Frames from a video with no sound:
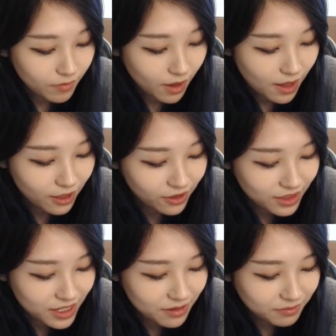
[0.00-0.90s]

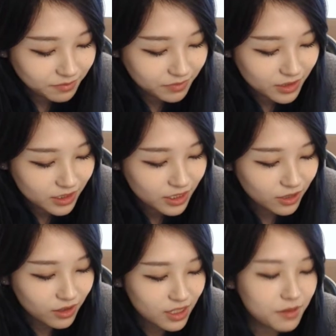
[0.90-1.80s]
Healthy? Is it
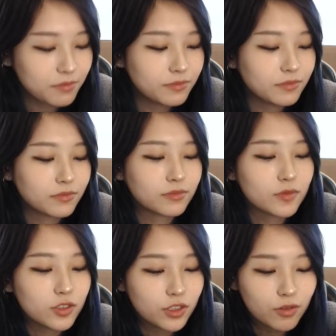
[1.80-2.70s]
healthy?
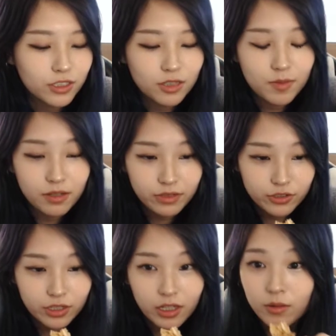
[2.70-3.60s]
Should I watch the PoE
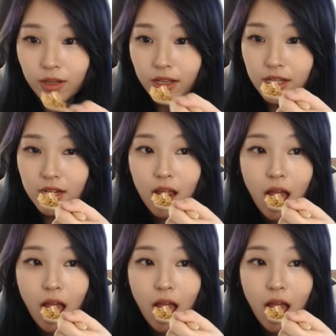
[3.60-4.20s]
trailer while I eat?